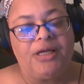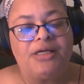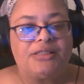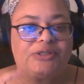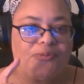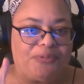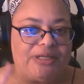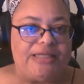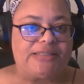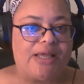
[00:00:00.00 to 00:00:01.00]
So
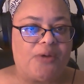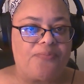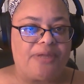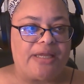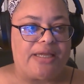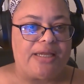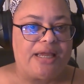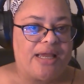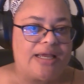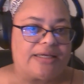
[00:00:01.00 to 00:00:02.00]
please help me
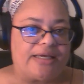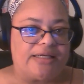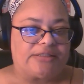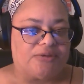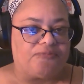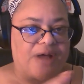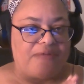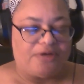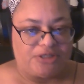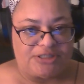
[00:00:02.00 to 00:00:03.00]
get to
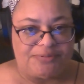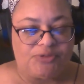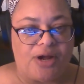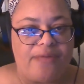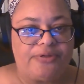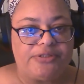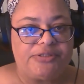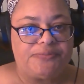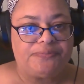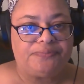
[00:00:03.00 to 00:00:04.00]
500
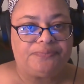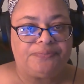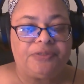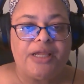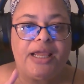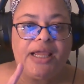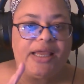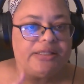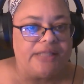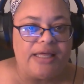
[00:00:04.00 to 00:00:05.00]
subscribers,
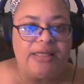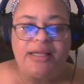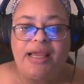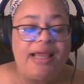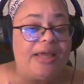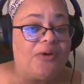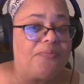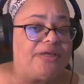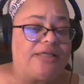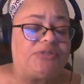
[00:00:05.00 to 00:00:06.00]
and then help
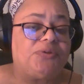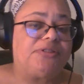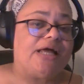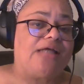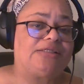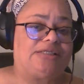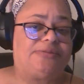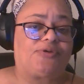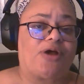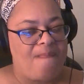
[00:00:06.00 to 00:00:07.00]
me get to 1,000
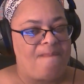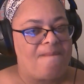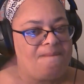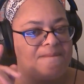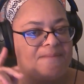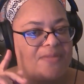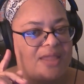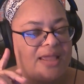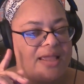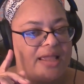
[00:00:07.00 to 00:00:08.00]
subscribers.
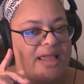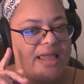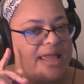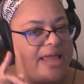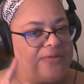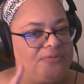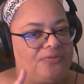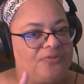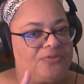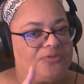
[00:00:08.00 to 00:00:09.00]
And
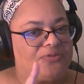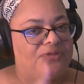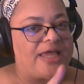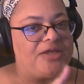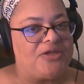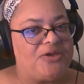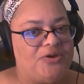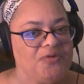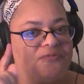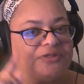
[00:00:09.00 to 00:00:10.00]
thank you
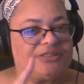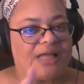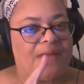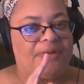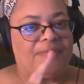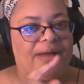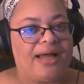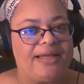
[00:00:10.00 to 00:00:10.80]
for stopping by.